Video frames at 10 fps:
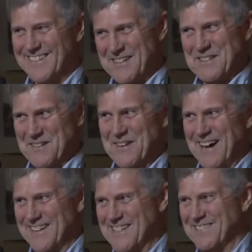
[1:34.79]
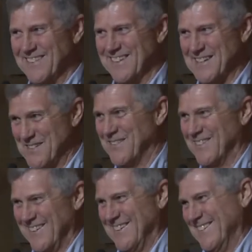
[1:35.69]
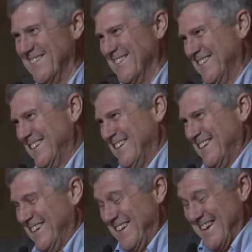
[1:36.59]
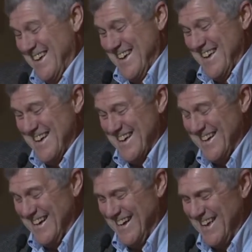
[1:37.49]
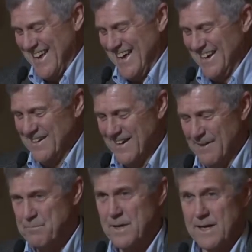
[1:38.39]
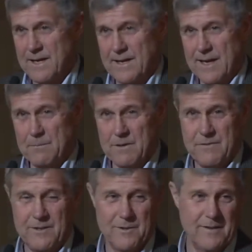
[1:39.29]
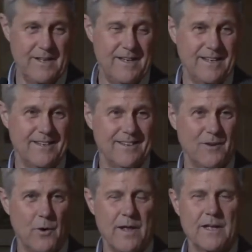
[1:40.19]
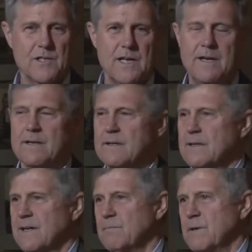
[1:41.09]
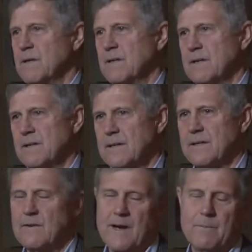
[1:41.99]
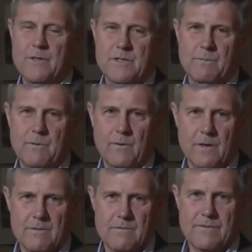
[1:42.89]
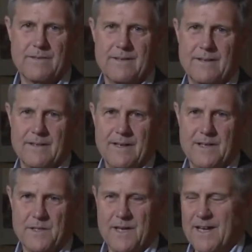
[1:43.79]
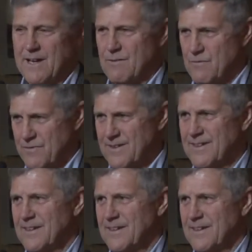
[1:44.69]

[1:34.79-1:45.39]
you can tune out some of the things you've already heard. Uh, and, um, and a number of you in the audience here have been incredibly supportive uh, as I have